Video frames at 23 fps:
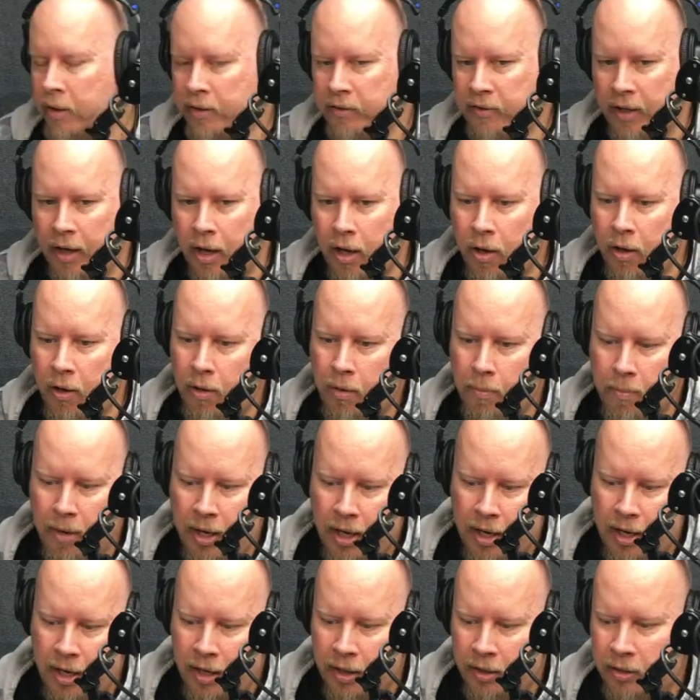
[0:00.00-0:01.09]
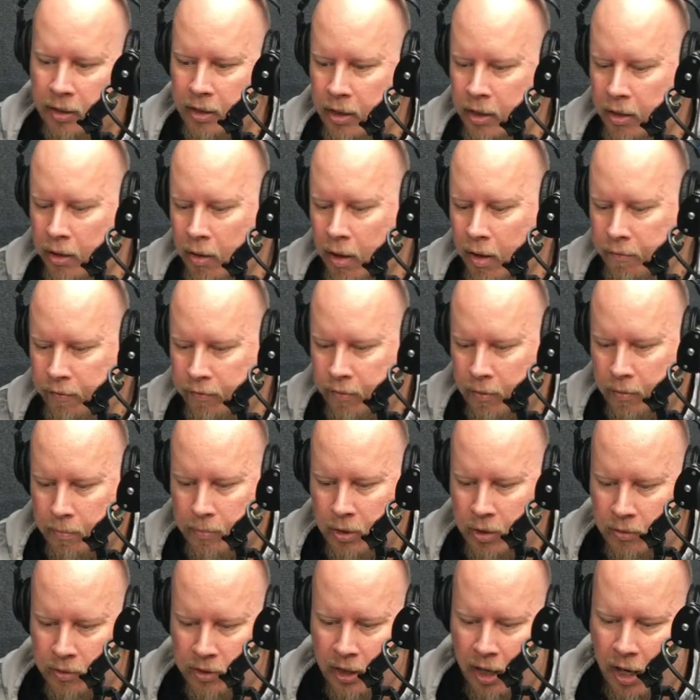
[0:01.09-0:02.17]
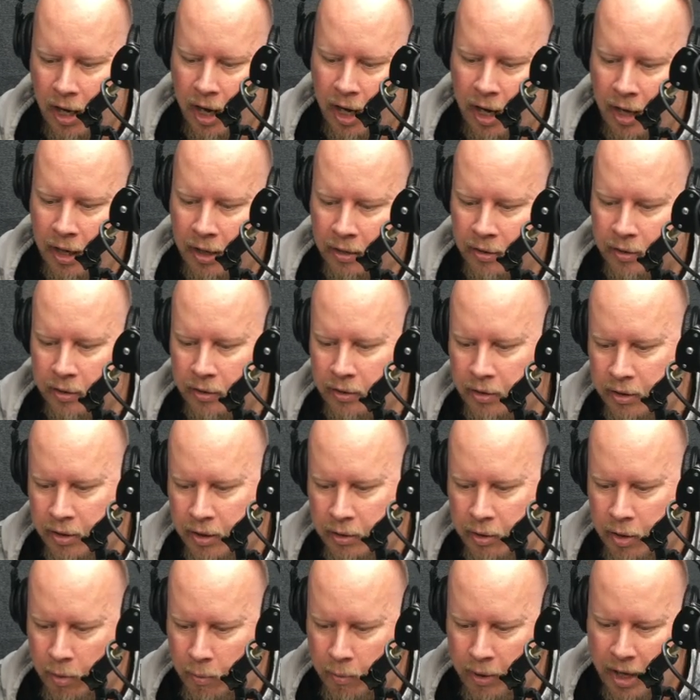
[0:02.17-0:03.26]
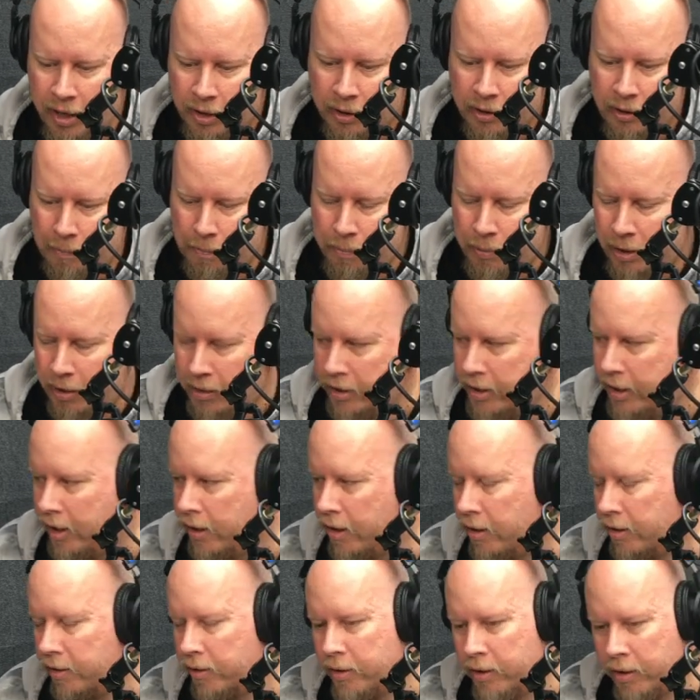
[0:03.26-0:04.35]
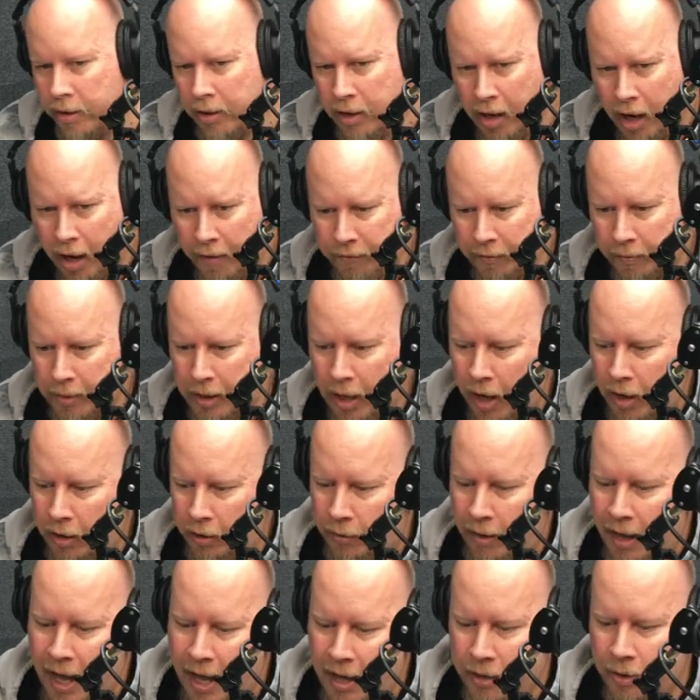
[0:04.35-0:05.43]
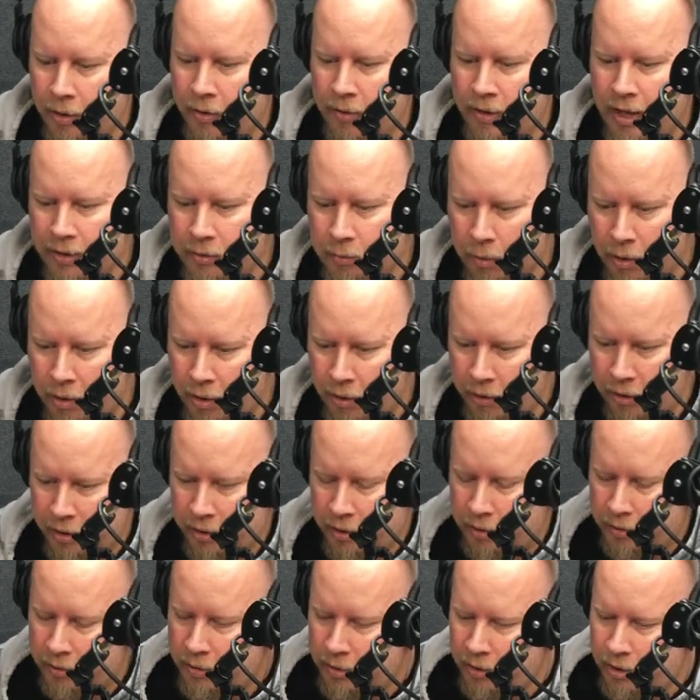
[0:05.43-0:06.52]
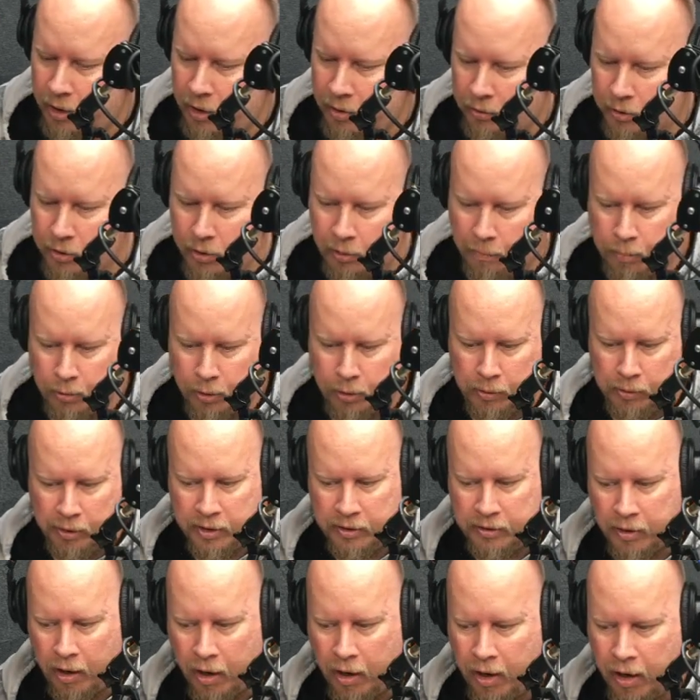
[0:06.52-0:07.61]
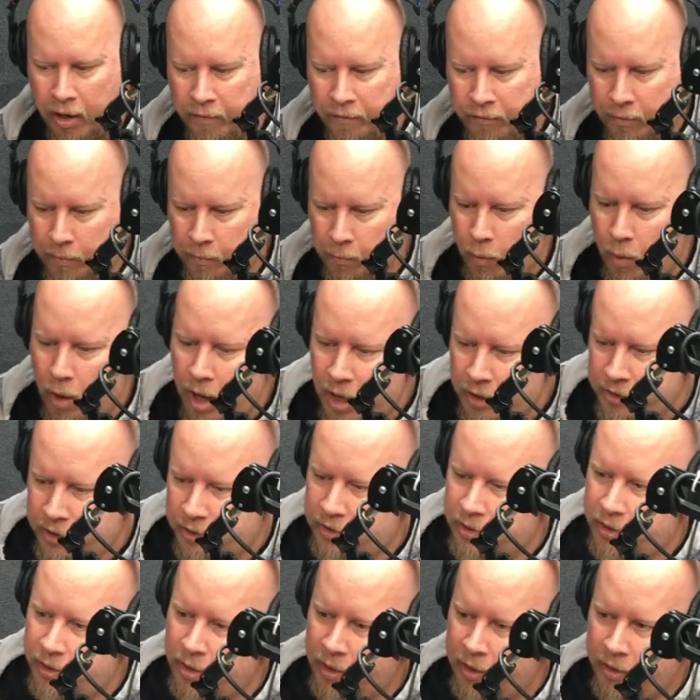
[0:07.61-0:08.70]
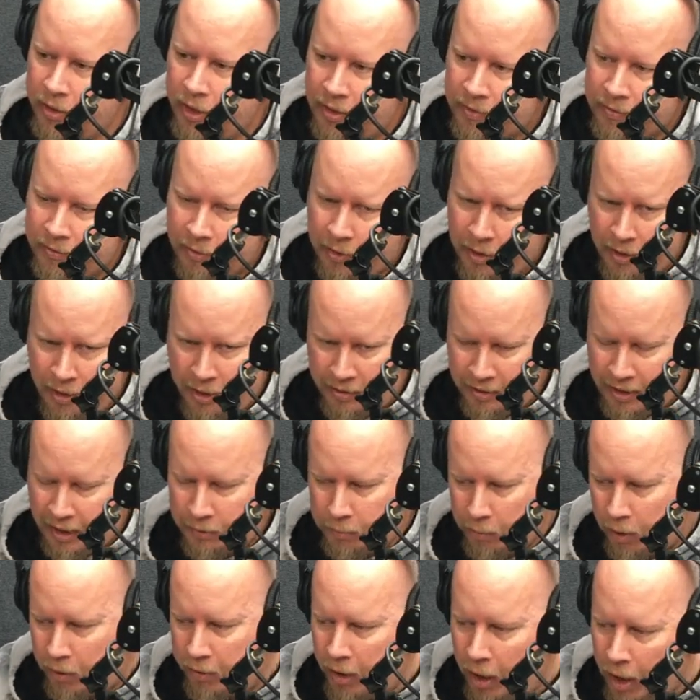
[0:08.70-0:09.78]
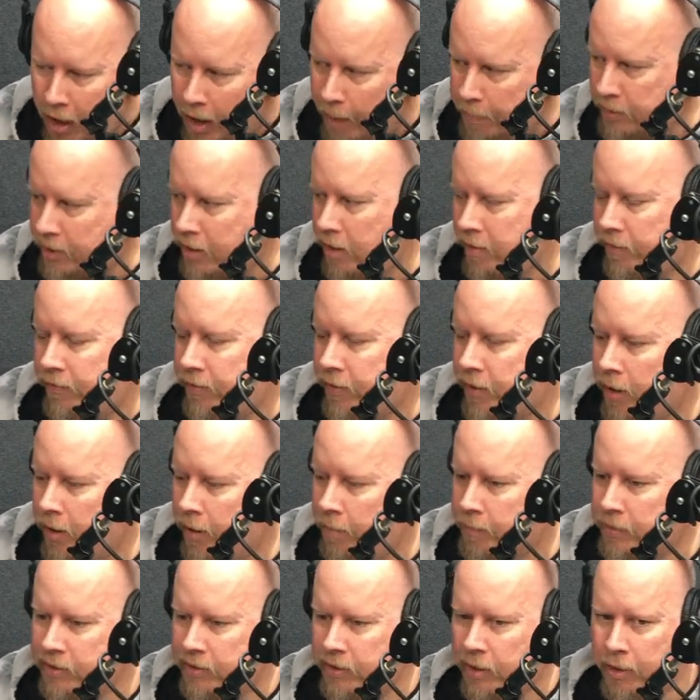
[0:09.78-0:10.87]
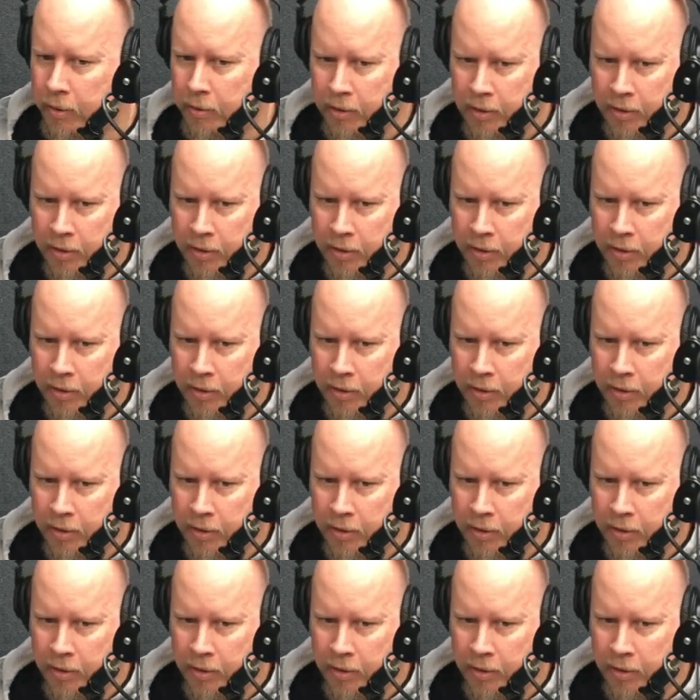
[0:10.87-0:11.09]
it's like, oh man, I'm from Utah, and we had a good beer there. I'm from Colorado, and that's where all the good breweries are. And I'm from Washington, and that's where all the hops come from. So